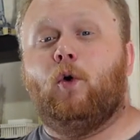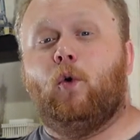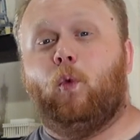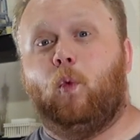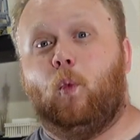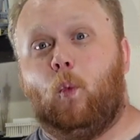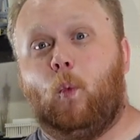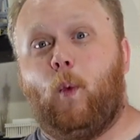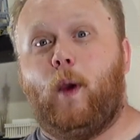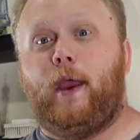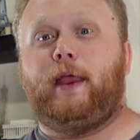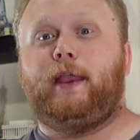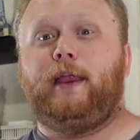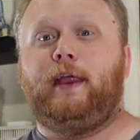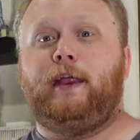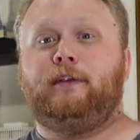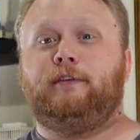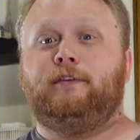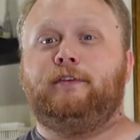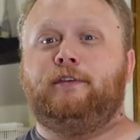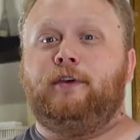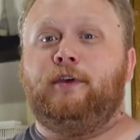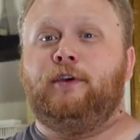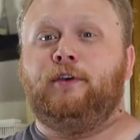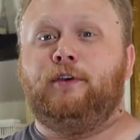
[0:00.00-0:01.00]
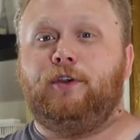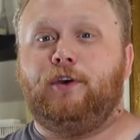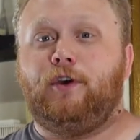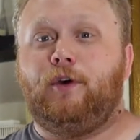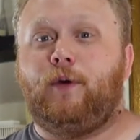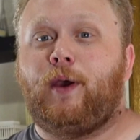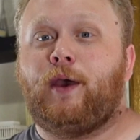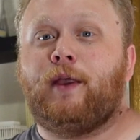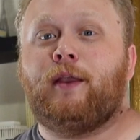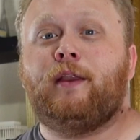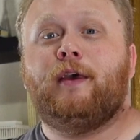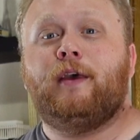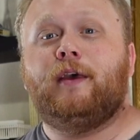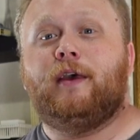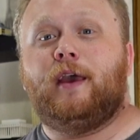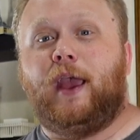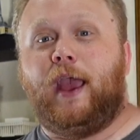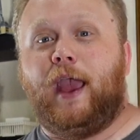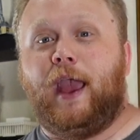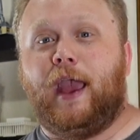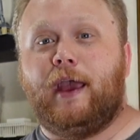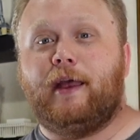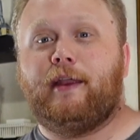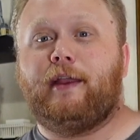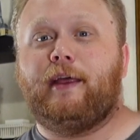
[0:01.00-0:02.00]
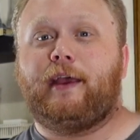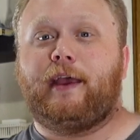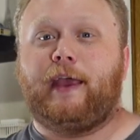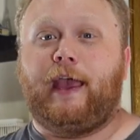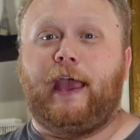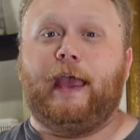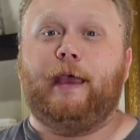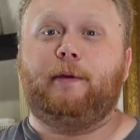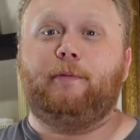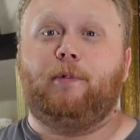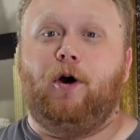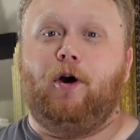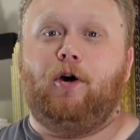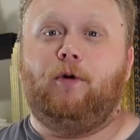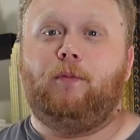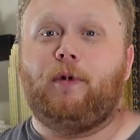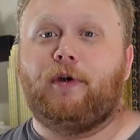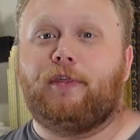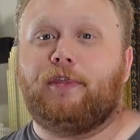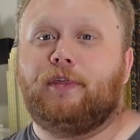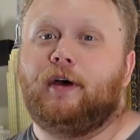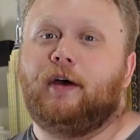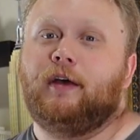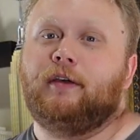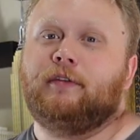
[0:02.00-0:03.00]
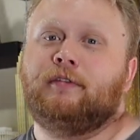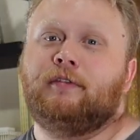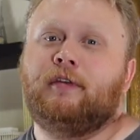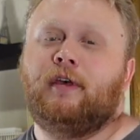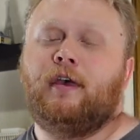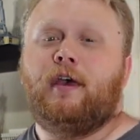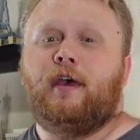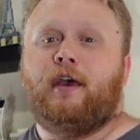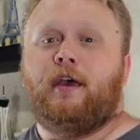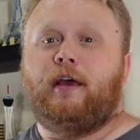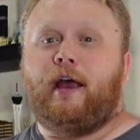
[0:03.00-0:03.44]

We need to do it. And it came home with us.